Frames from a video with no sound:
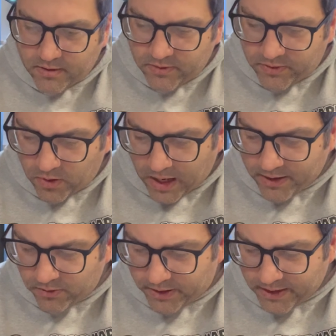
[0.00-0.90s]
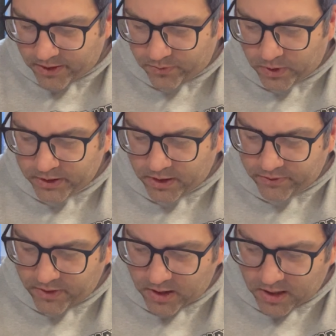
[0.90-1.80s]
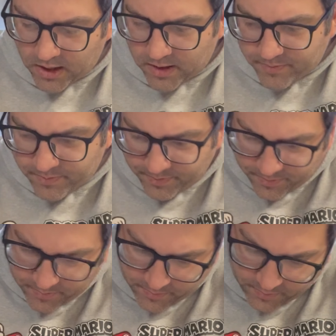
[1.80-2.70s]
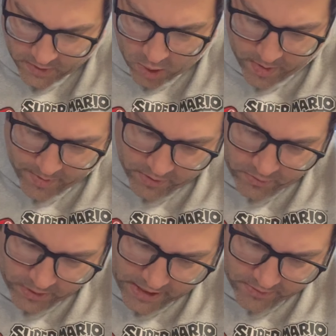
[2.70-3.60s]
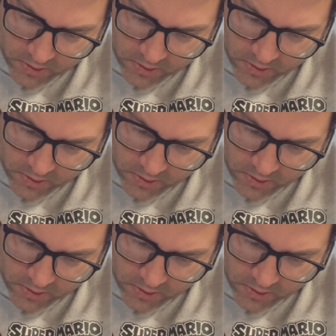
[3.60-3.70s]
So I don't get this one because the Oh, maybe the sword has to go